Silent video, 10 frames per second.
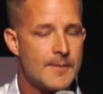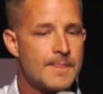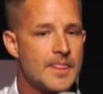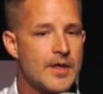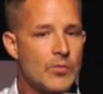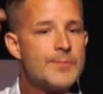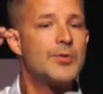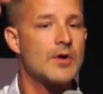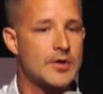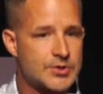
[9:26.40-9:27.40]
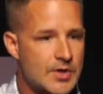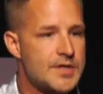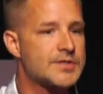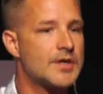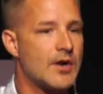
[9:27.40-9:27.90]
that we put our
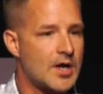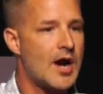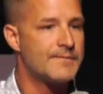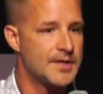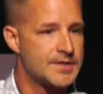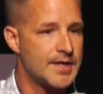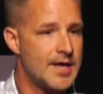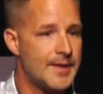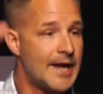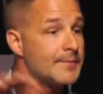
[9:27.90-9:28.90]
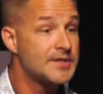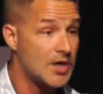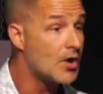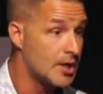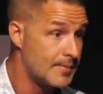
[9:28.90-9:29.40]
trust and our confidence in him and i'm not
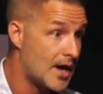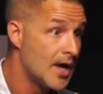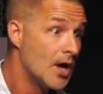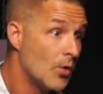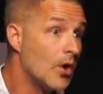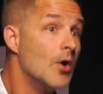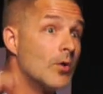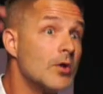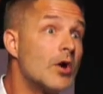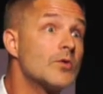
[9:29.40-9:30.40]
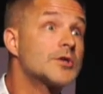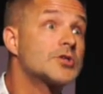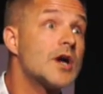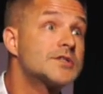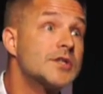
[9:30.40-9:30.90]
talking about well, well lord we're
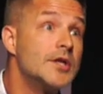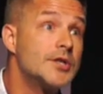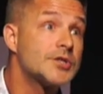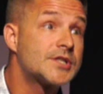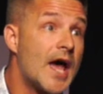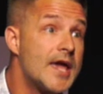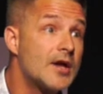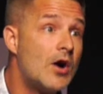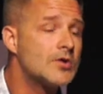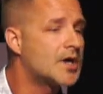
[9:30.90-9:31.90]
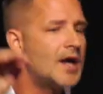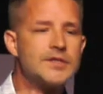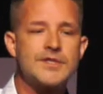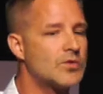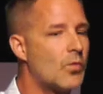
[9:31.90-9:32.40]
trusting you just to hang on god
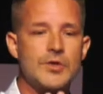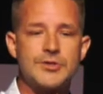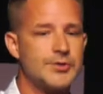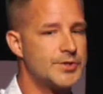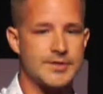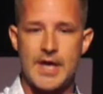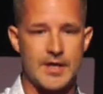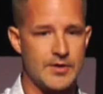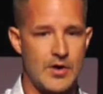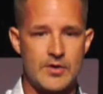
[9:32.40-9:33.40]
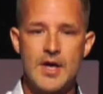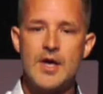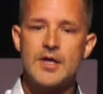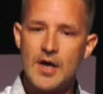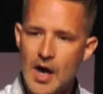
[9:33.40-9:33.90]
doesn't want you just hanging on
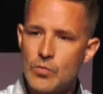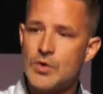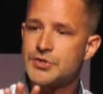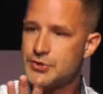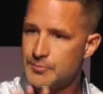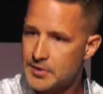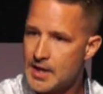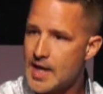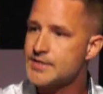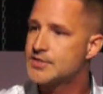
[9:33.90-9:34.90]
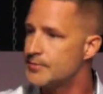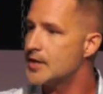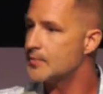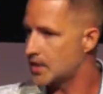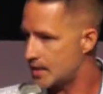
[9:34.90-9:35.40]
god wants you blessed to be
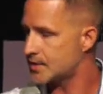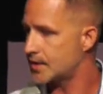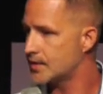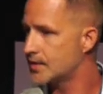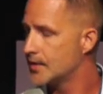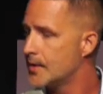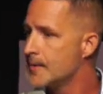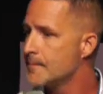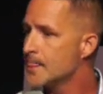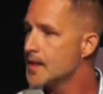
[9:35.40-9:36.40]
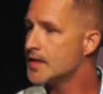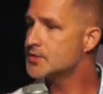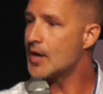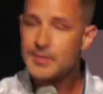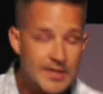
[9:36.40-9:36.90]
a blessing and
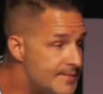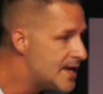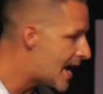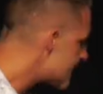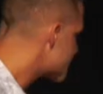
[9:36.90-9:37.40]
so I believe he has